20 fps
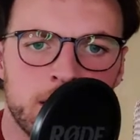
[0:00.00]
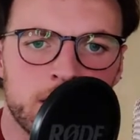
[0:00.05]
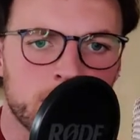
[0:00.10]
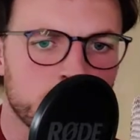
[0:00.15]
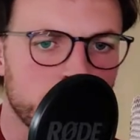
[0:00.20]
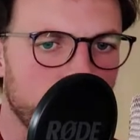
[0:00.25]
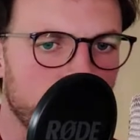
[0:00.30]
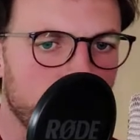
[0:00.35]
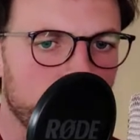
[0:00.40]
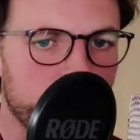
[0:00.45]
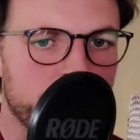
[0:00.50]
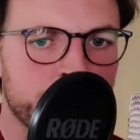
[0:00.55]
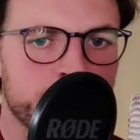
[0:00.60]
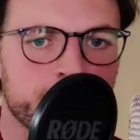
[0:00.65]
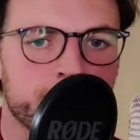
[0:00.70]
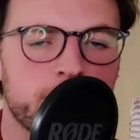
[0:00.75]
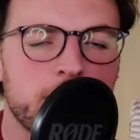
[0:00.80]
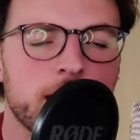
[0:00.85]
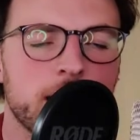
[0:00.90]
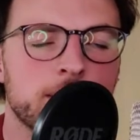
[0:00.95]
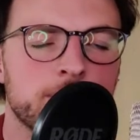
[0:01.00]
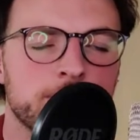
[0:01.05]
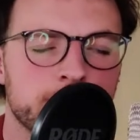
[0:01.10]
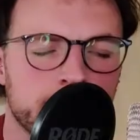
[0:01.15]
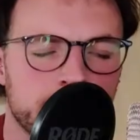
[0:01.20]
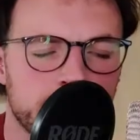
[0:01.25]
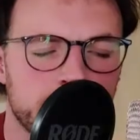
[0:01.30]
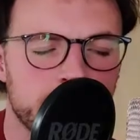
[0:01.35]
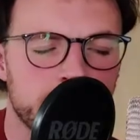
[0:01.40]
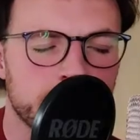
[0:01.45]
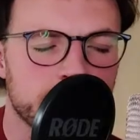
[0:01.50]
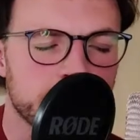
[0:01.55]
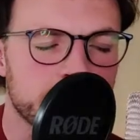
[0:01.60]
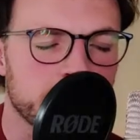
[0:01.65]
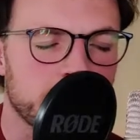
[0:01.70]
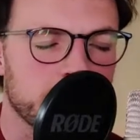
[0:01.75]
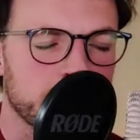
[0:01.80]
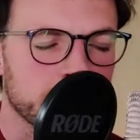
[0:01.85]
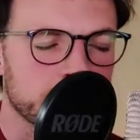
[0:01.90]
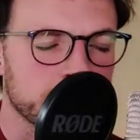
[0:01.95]
coming from the
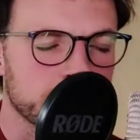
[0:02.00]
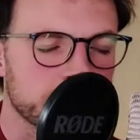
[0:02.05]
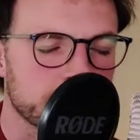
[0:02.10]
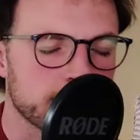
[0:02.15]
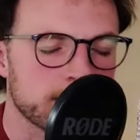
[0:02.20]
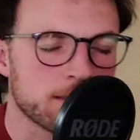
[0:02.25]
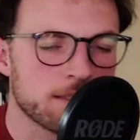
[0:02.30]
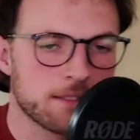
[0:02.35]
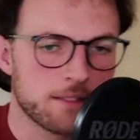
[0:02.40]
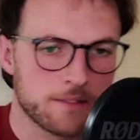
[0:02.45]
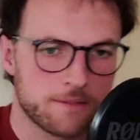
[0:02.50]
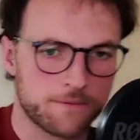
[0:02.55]
docks.